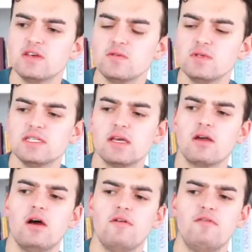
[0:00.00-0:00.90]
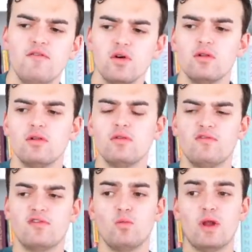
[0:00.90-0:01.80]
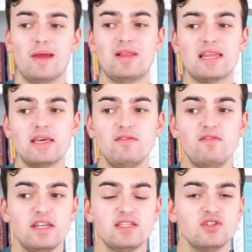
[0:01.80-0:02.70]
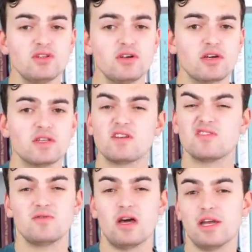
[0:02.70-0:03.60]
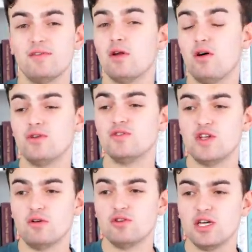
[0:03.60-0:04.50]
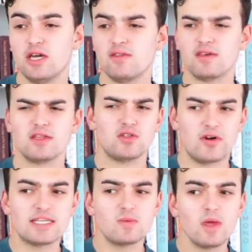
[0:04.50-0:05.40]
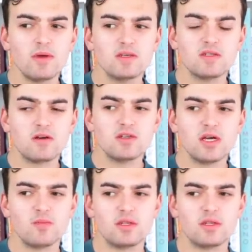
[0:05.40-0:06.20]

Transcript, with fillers: also is like a full, from what I believe, vintage look, and it's also not even all Dolce. I think the dress maybe is Dolce,